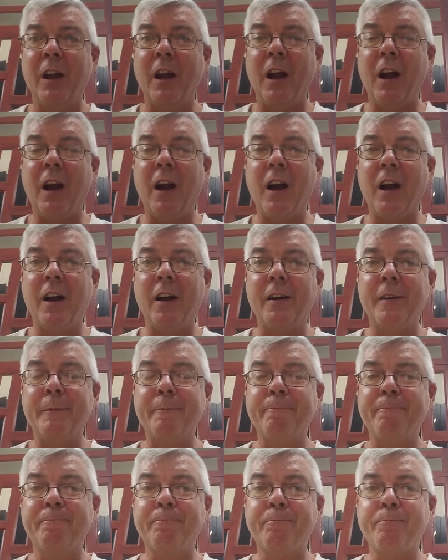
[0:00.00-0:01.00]

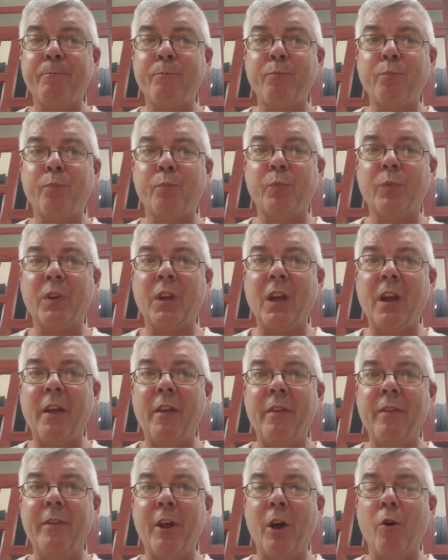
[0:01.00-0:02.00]
The
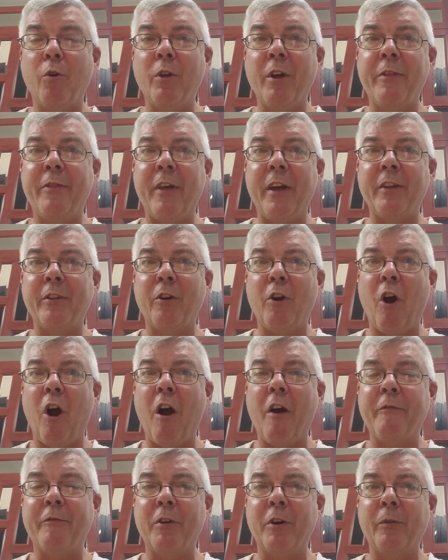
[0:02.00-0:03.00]
only thing they're
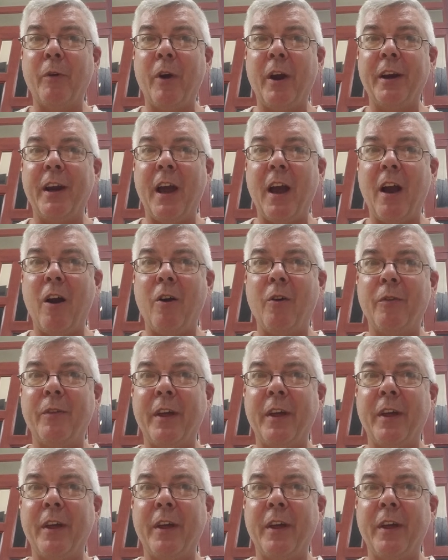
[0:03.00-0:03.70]
offering right now,